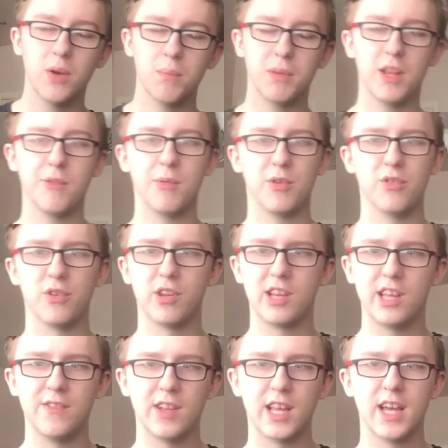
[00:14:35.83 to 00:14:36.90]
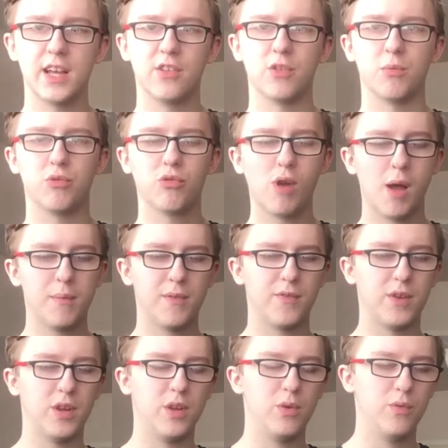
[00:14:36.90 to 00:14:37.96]
Please be sure to leave a like, subscribe if you're
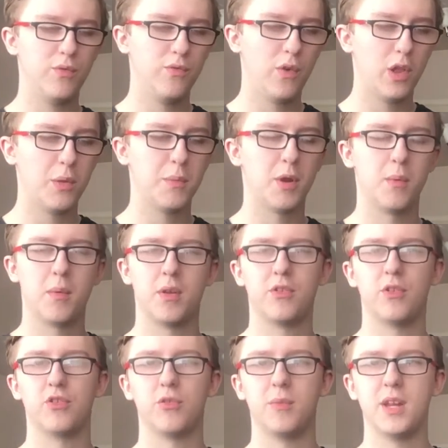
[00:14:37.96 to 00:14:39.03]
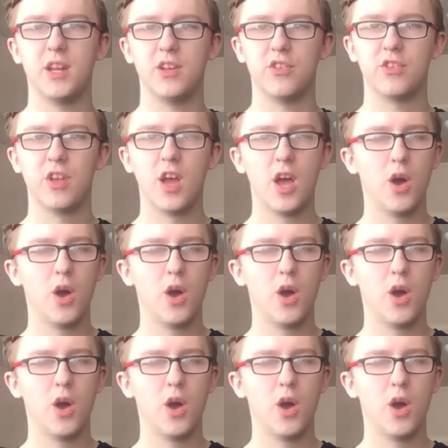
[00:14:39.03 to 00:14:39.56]
new, follow me on my social medias.